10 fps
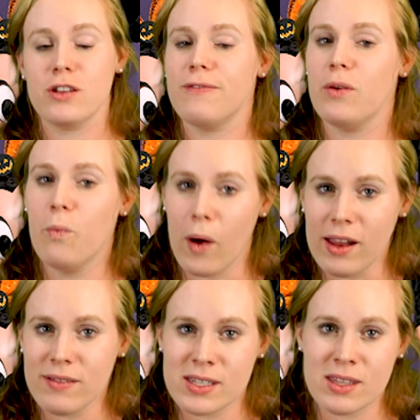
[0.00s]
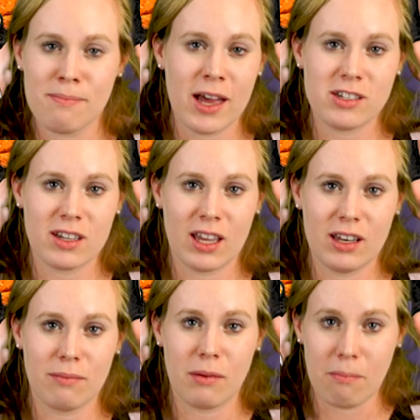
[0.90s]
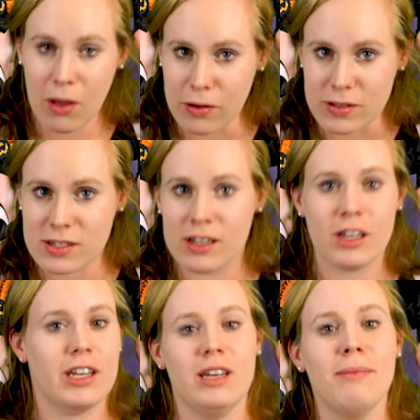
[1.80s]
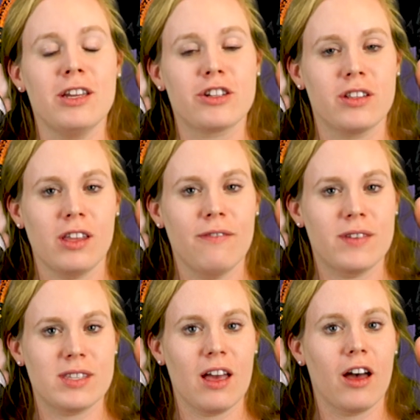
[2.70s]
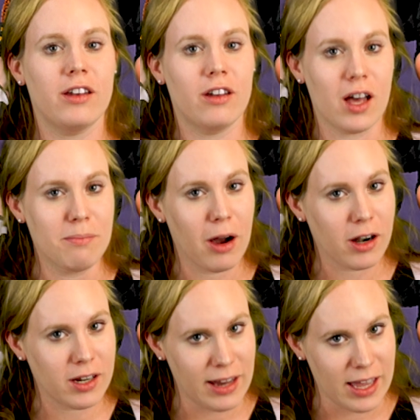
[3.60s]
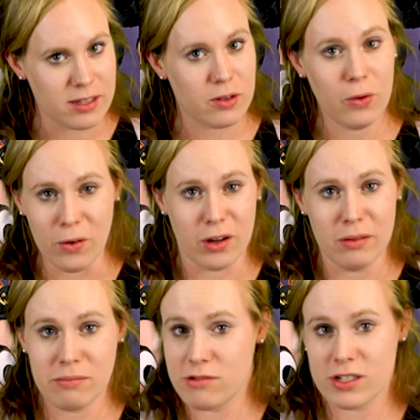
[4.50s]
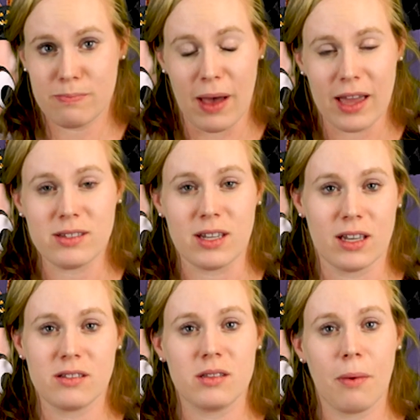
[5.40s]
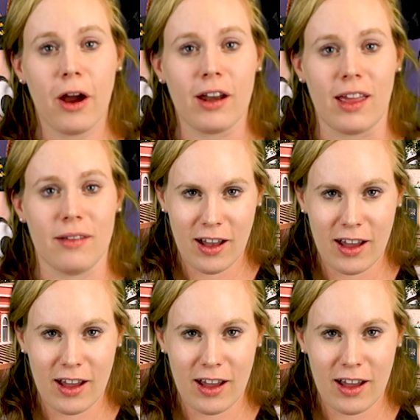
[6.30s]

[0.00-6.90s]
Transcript: So if you want to visit the Magic Kingdom the most, you need to make sure that you visit on non-party days or just buy a ticket to the party.